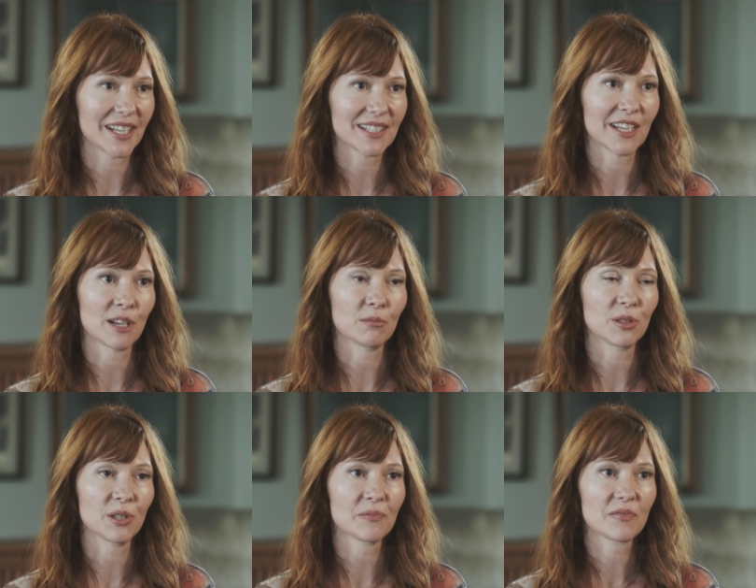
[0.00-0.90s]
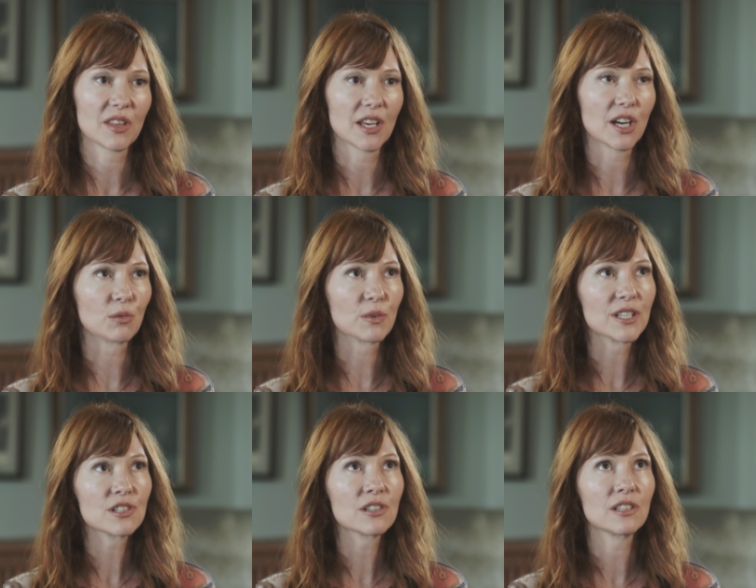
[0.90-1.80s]
example the
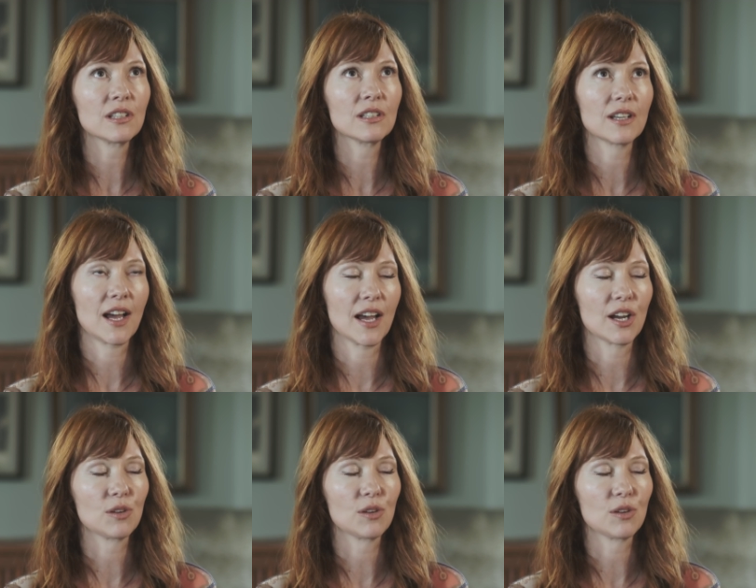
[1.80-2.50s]
original uh,